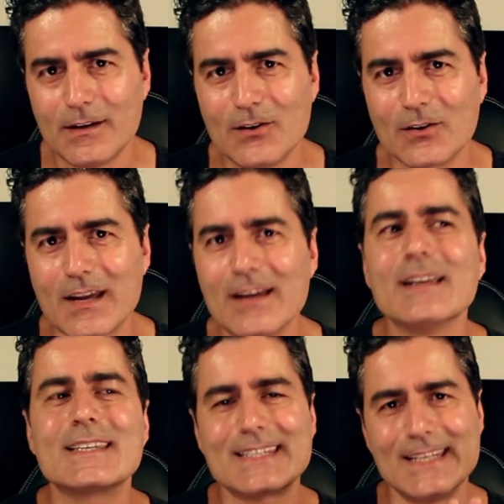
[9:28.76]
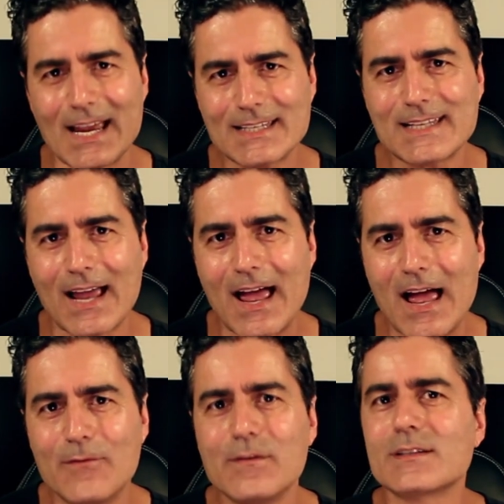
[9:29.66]
Okay, it's nice to
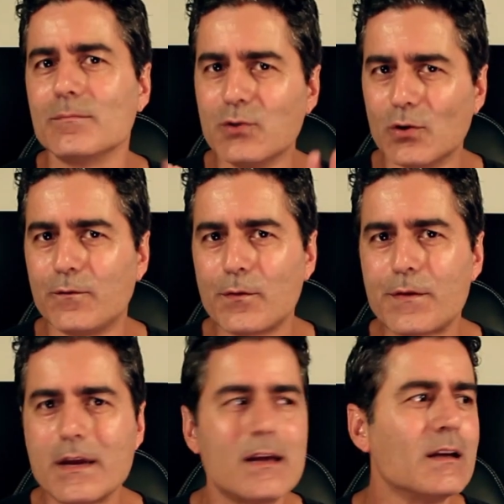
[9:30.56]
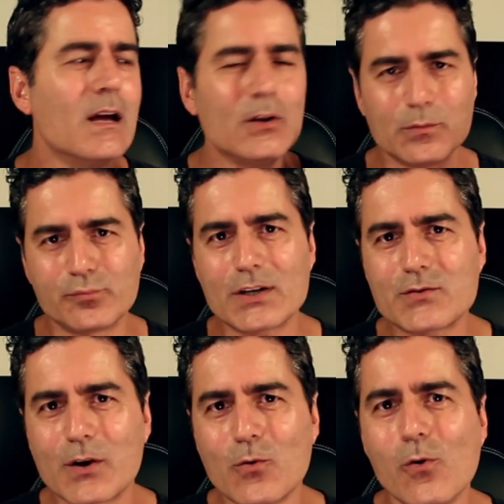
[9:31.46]
have, it's a beautiful thing to press
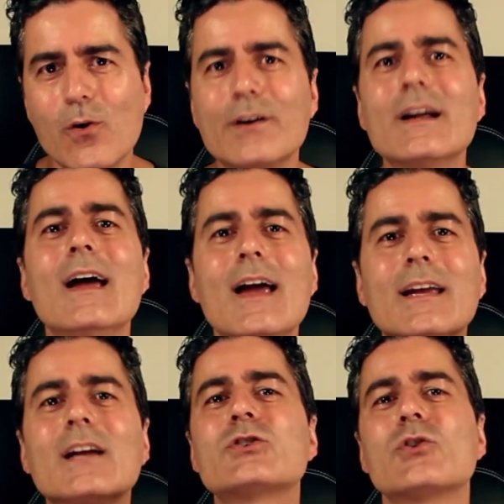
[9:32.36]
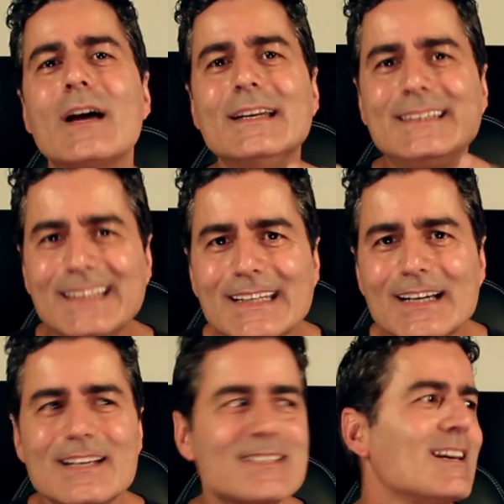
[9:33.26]
record and get your
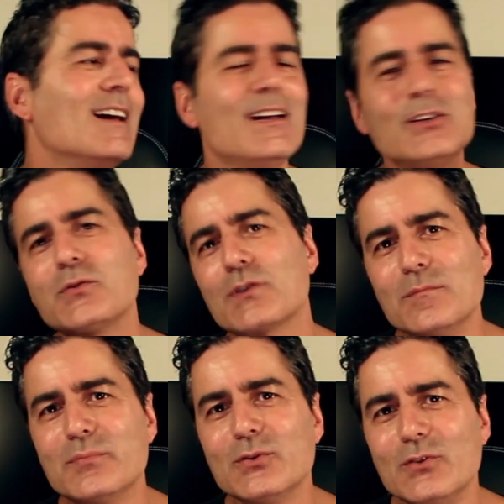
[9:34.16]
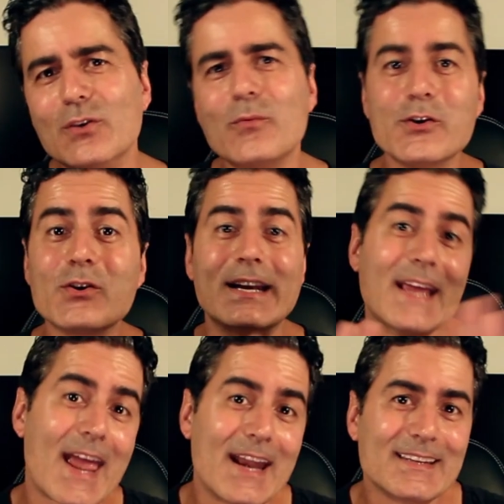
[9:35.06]
ideas into the computer where you can
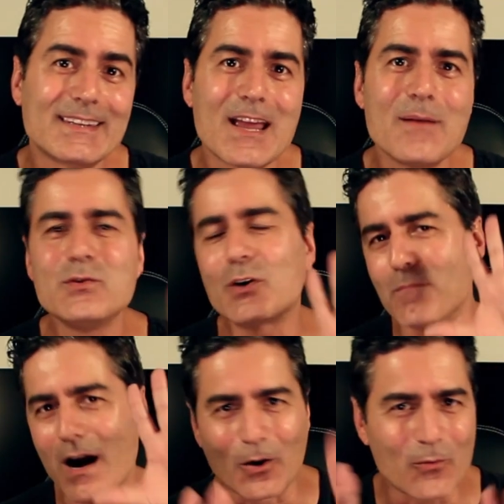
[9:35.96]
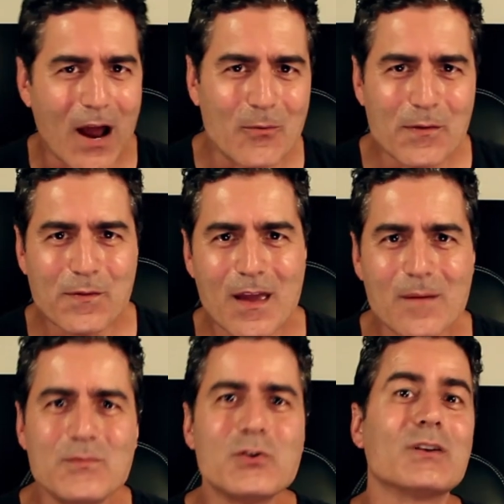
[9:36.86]
edit them, you can muck around with
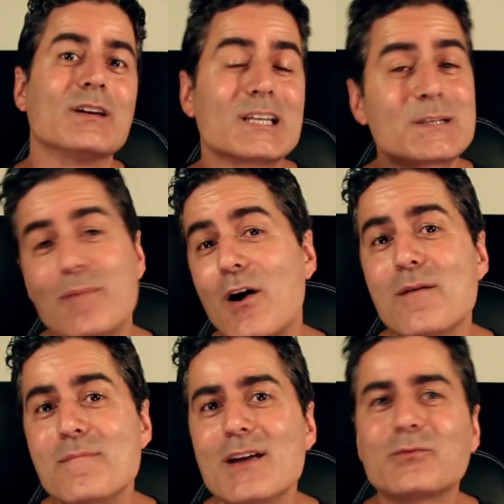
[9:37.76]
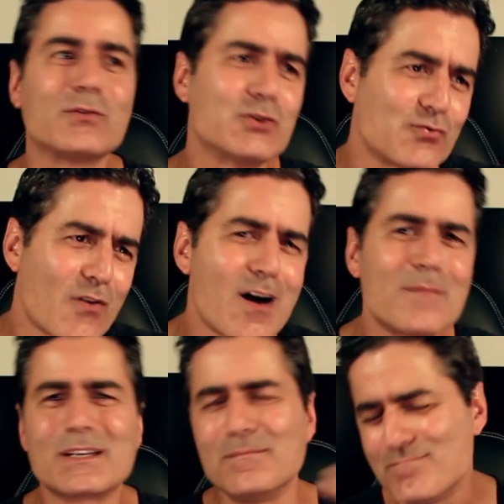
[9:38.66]
them, you can experiment with
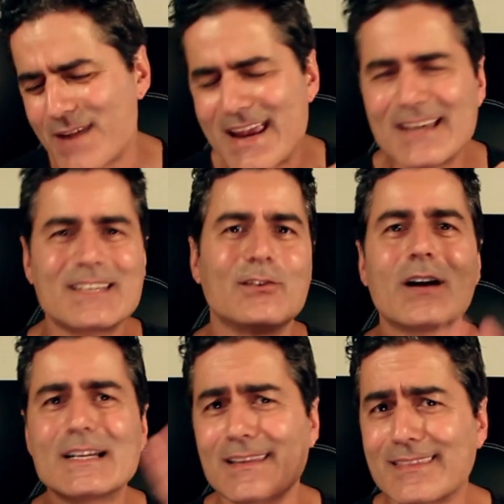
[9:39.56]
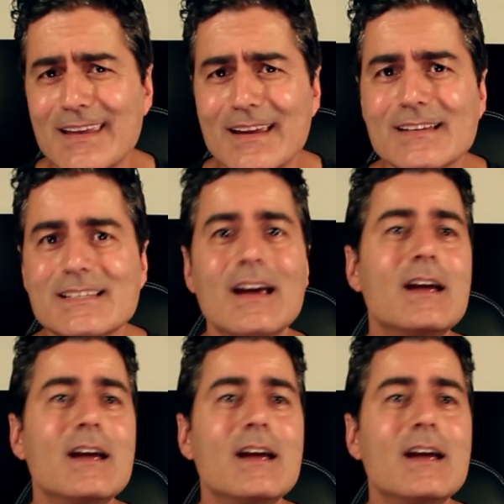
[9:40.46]
drums and bass and all kinds of things,